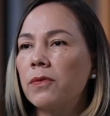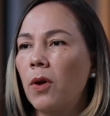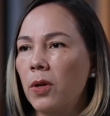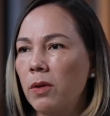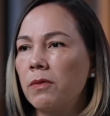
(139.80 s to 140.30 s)

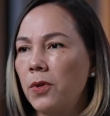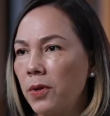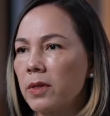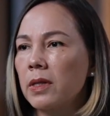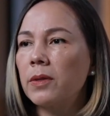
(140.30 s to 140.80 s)
for a lot of
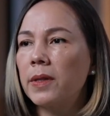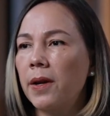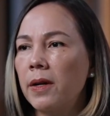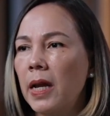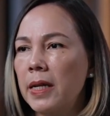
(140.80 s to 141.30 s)
girls out
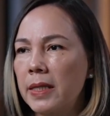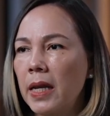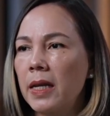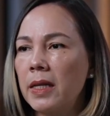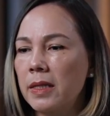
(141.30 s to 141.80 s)
there. And
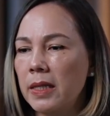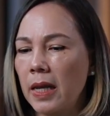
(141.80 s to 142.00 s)
second is